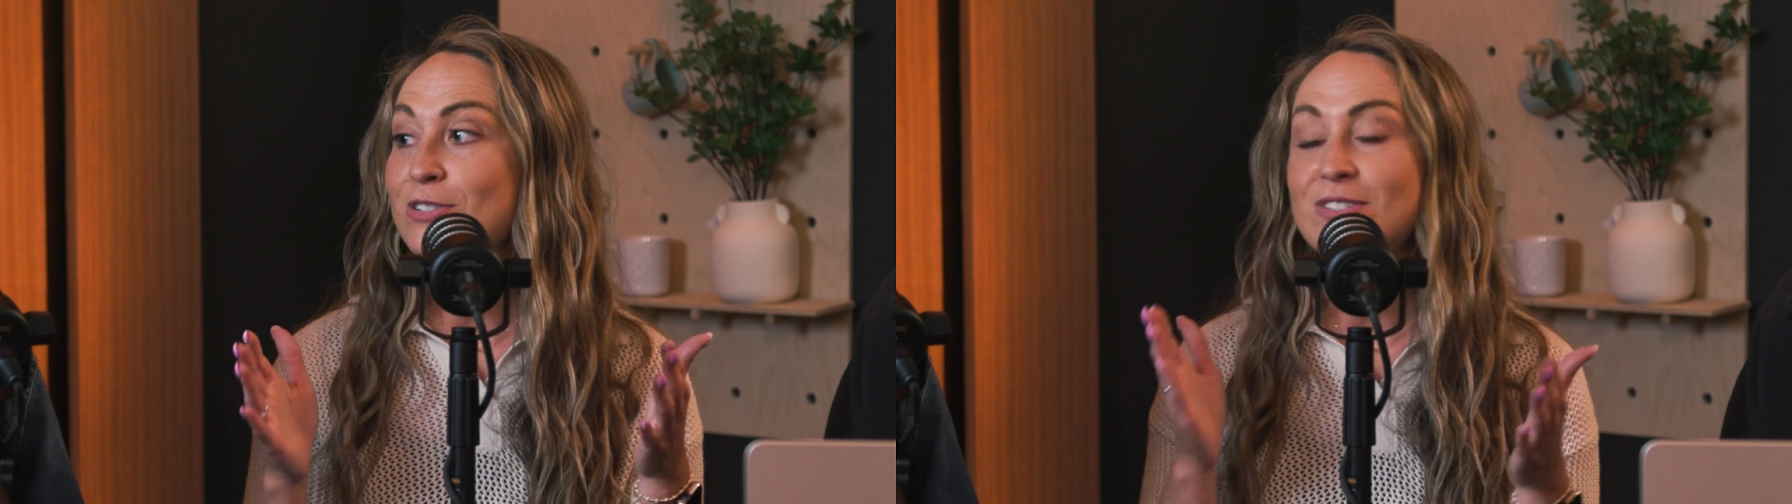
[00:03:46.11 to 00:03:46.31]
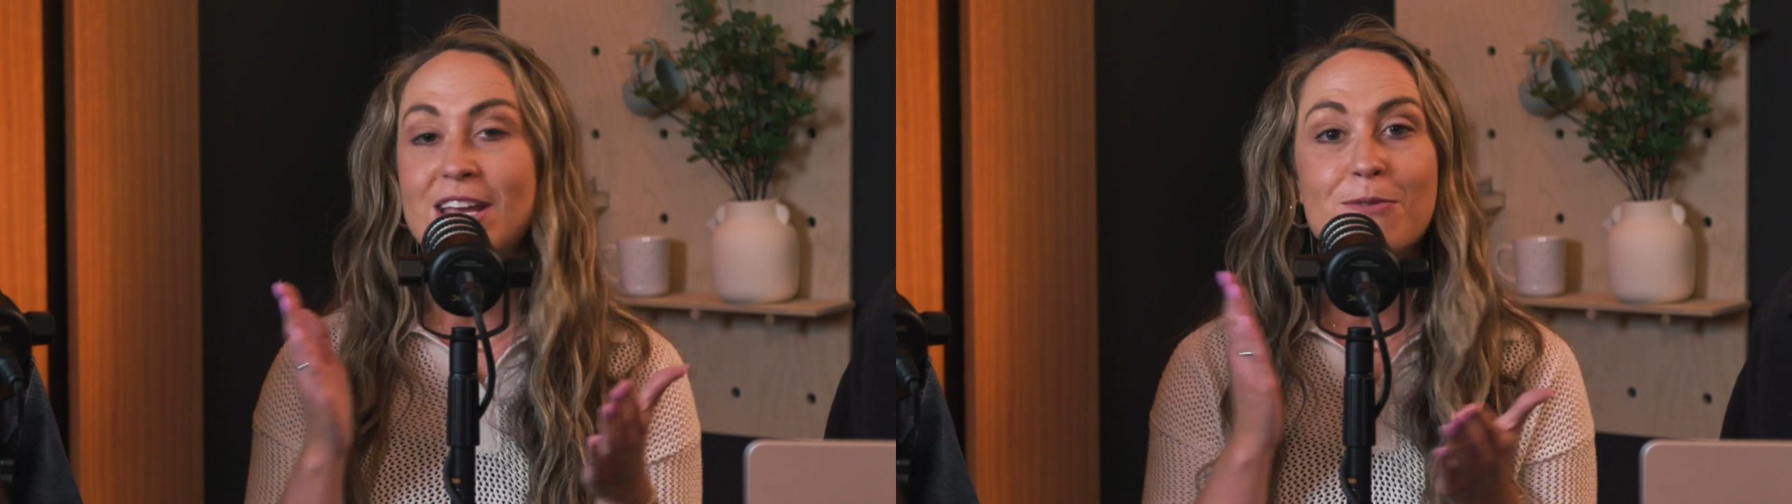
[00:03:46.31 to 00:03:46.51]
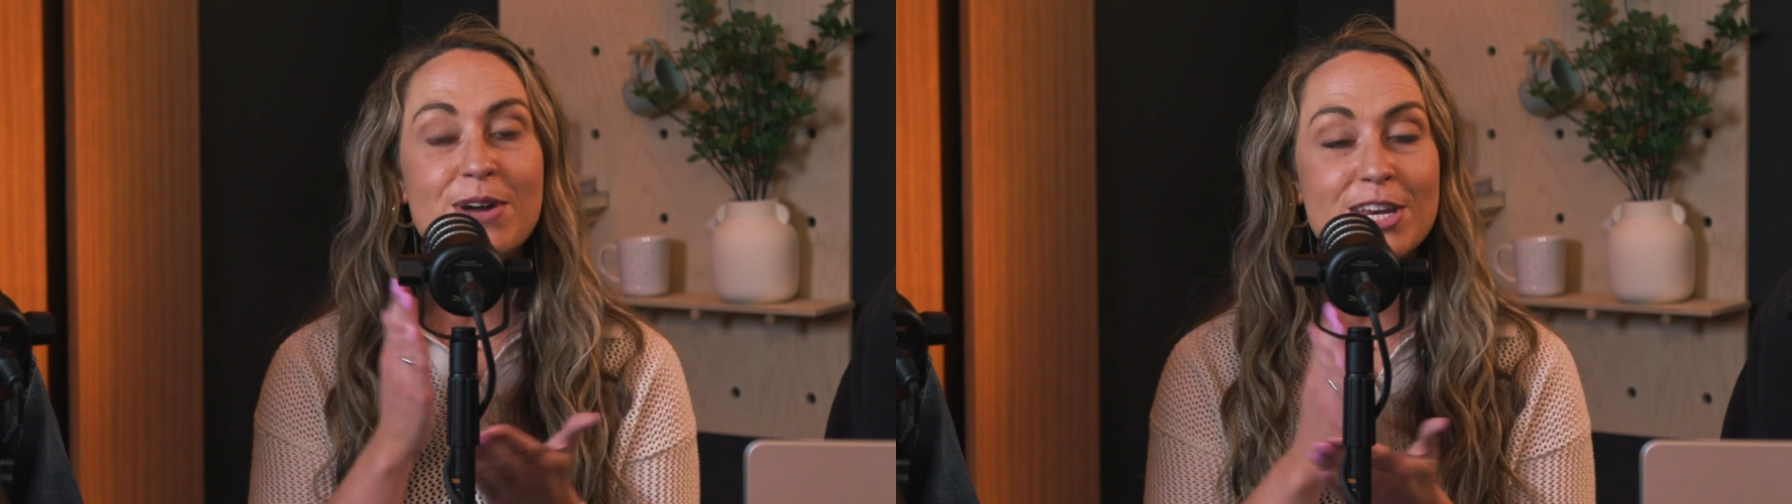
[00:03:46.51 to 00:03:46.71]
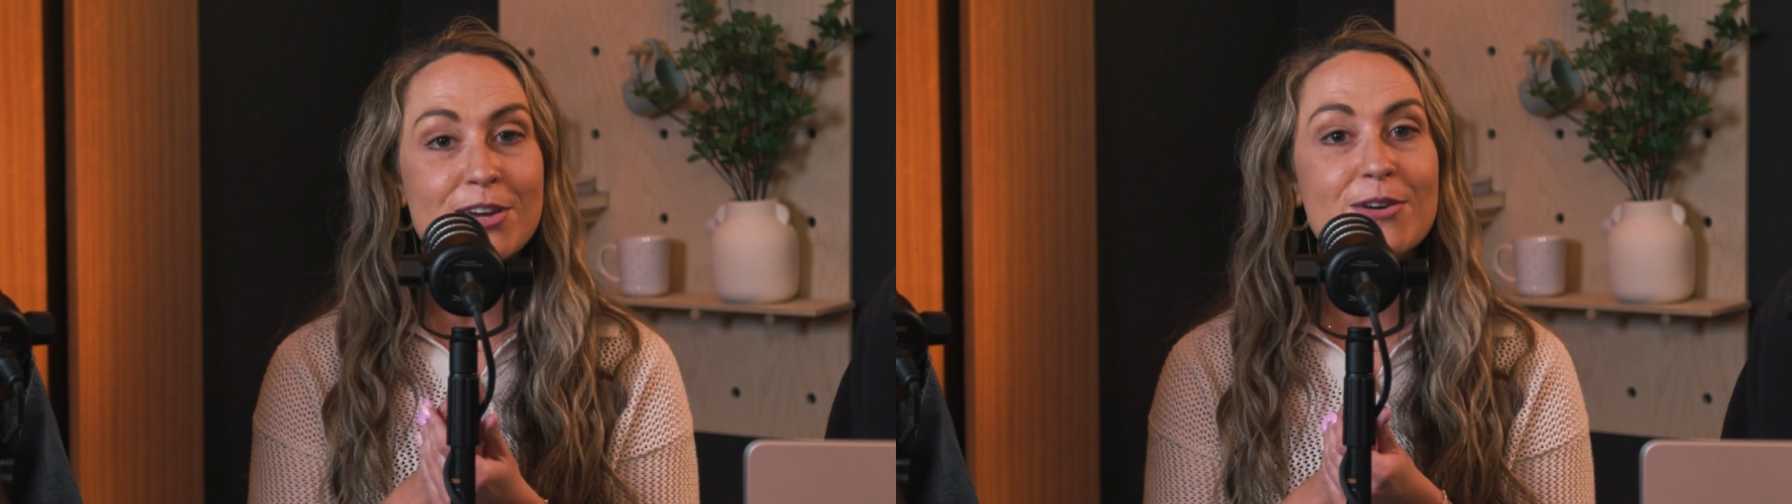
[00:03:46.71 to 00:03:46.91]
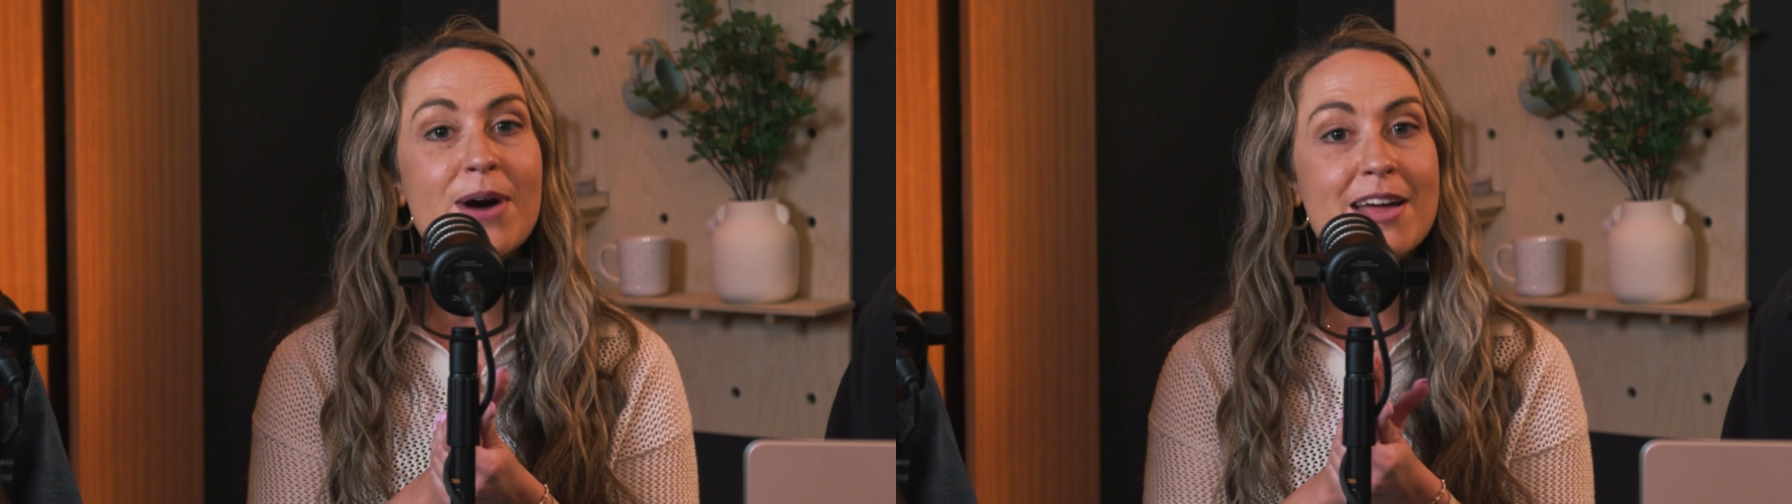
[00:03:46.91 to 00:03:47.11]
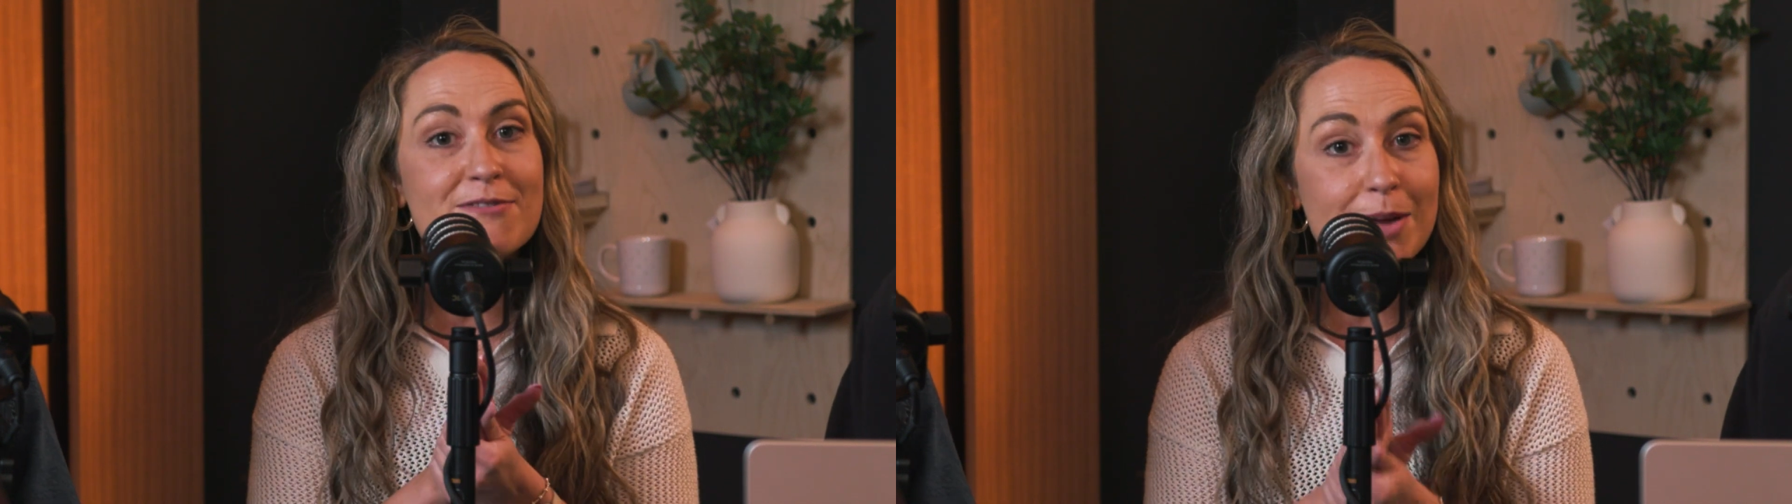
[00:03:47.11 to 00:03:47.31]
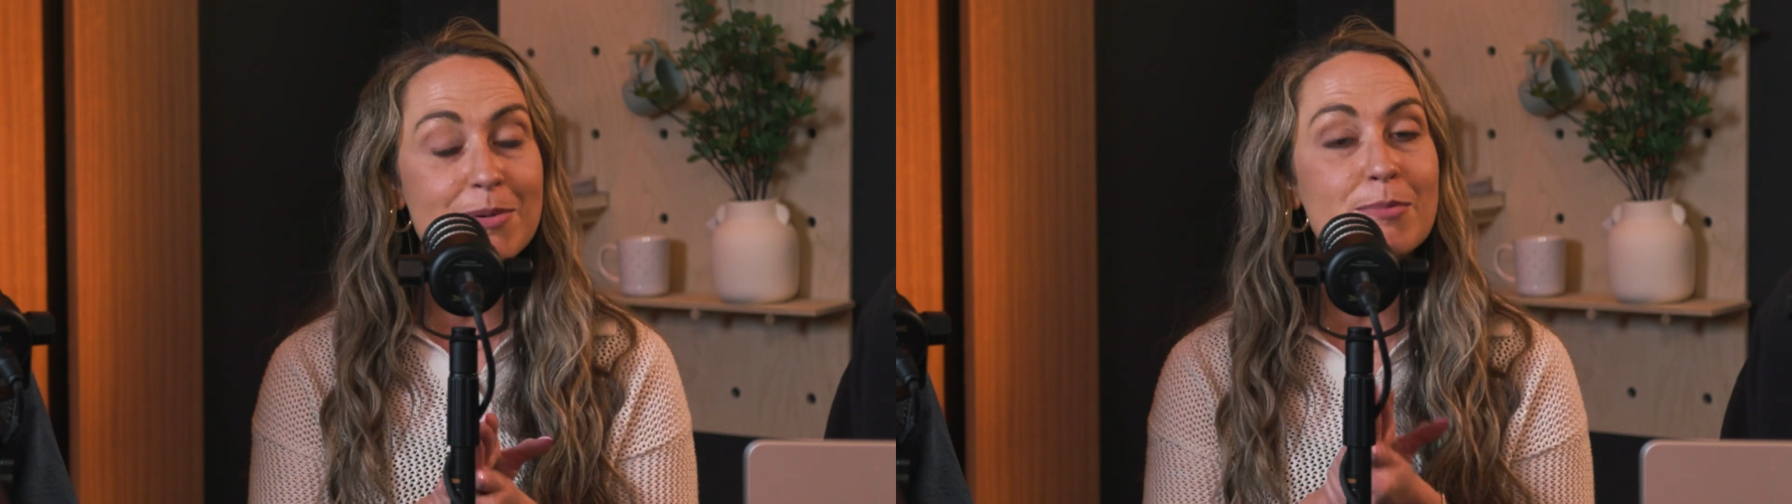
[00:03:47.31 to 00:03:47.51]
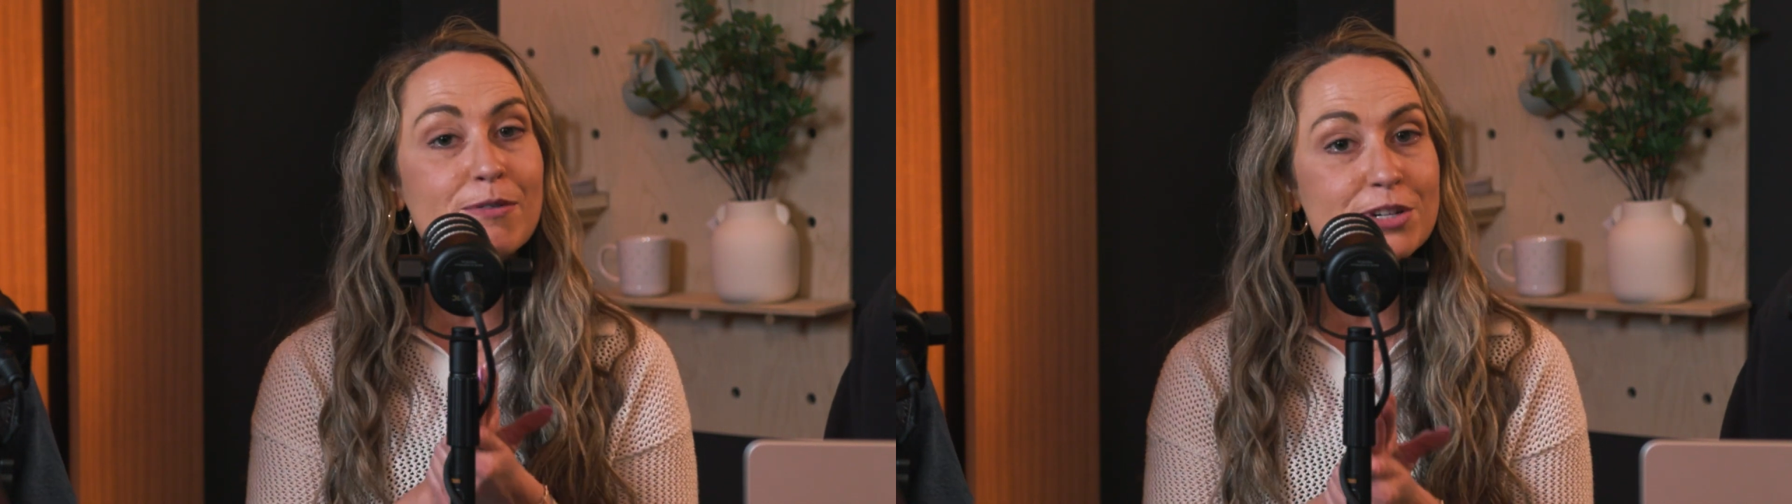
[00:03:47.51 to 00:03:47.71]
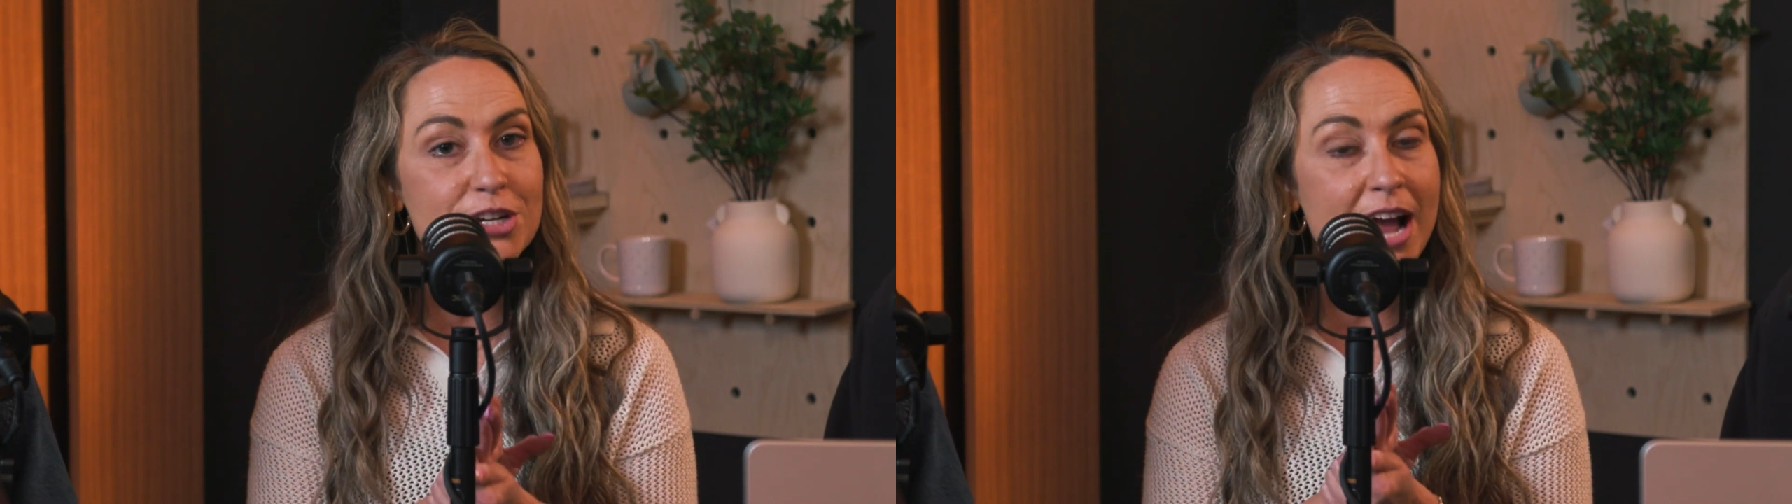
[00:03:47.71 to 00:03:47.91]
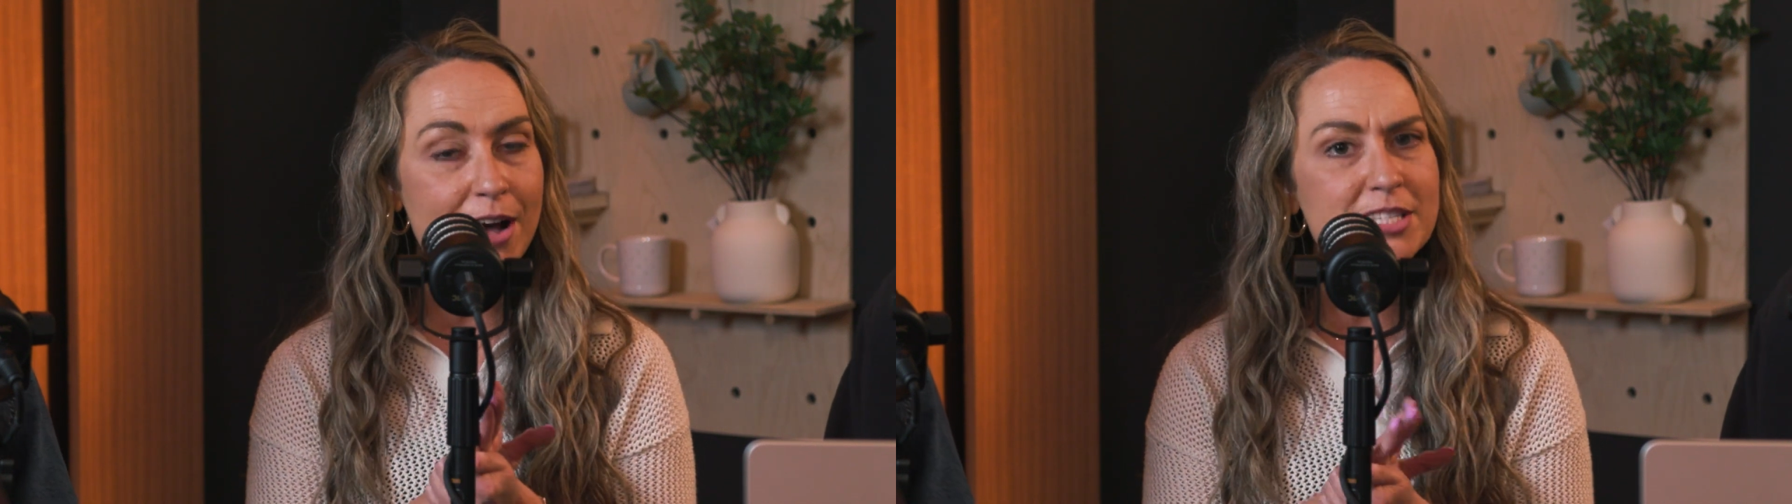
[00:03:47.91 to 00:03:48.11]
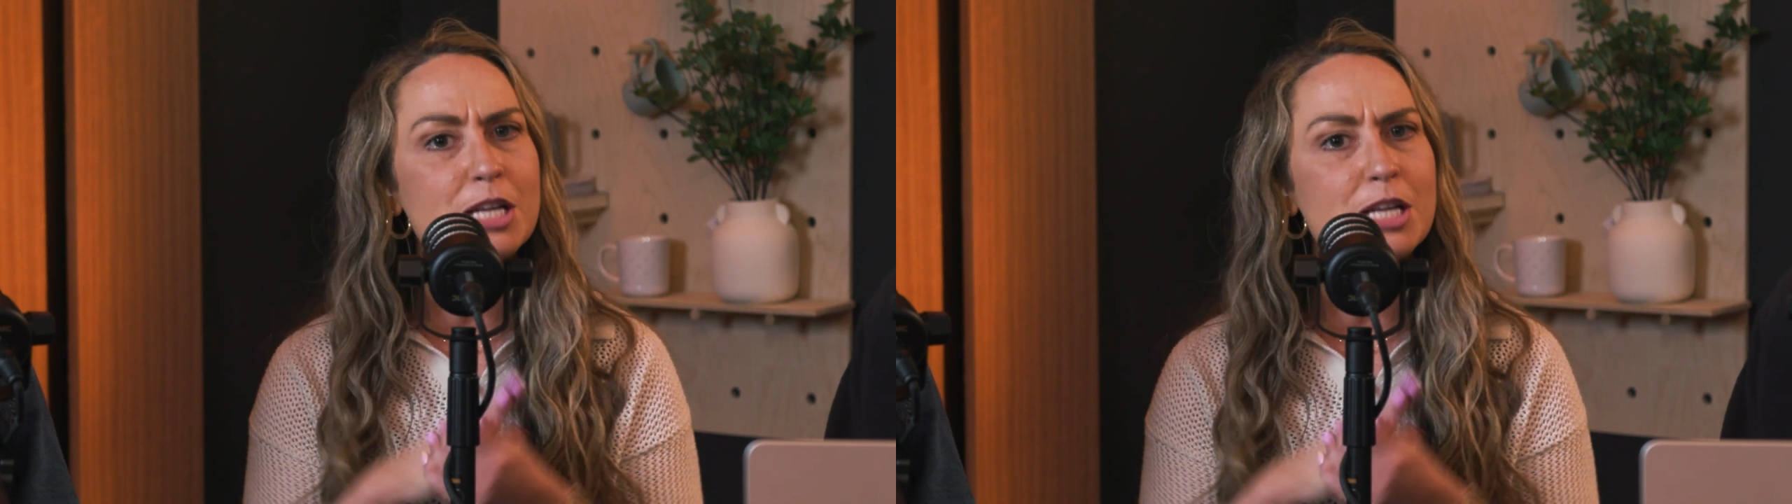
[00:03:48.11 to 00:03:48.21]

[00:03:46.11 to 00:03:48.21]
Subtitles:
She's like, "When you invite people over to your house,